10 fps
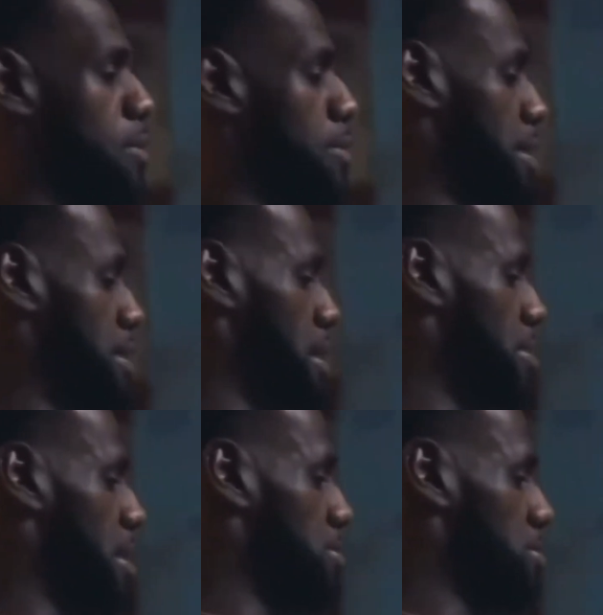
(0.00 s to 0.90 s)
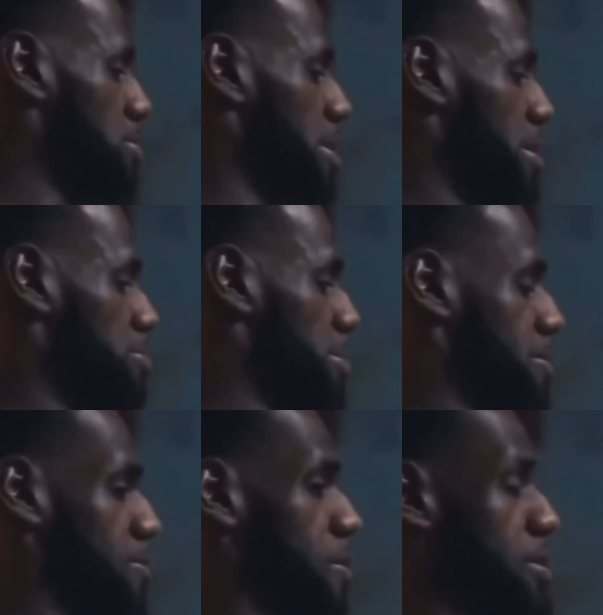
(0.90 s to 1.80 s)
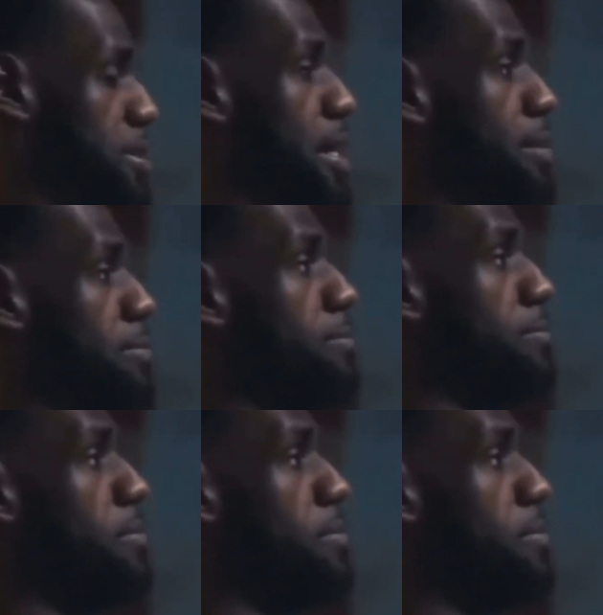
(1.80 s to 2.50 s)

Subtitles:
that one right there made you the greatest player of all time.